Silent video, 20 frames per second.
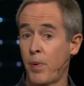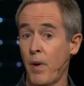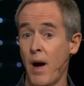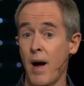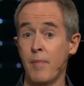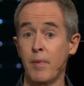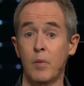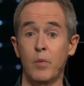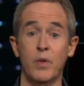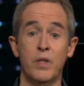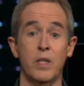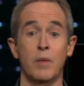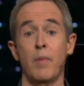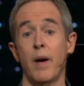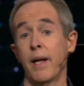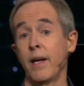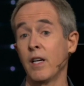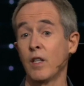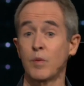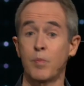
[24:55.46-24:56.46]
problem with
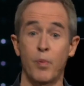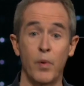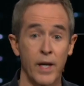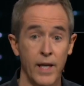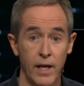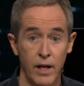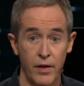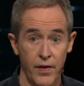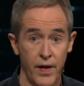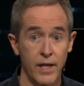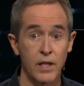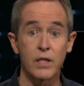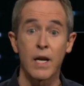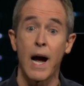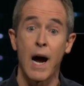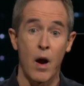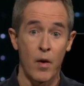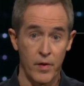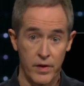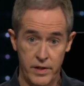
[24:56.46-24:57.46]
somebody else bringing things to
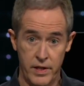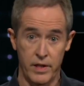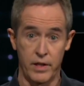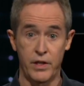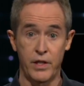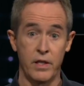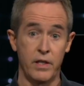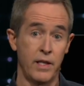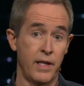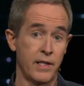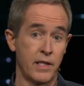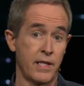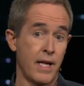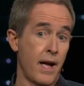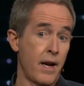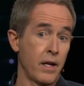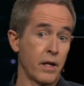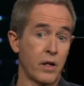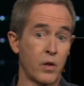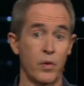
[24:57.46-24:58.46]
our attention is
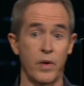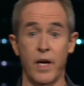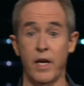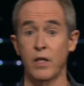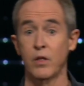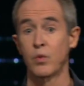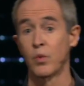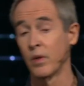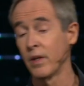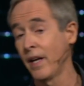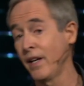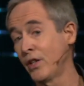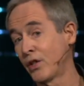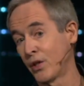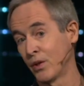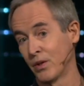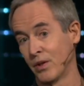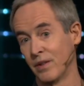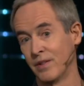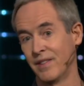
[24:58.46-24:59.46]
that it creates
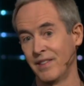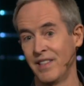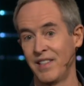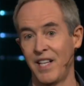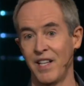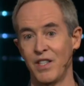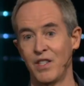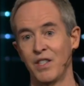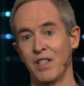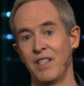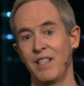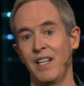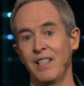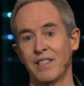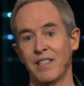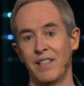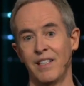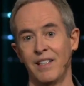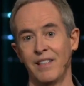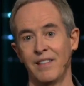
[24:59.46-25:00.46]
relational tension,
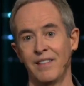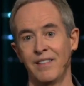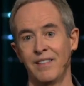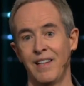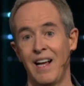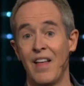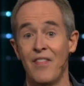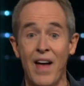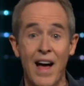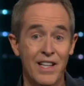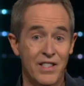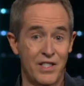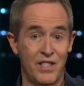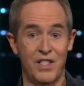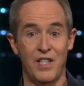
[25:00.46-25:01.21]
doesn't it? And that's a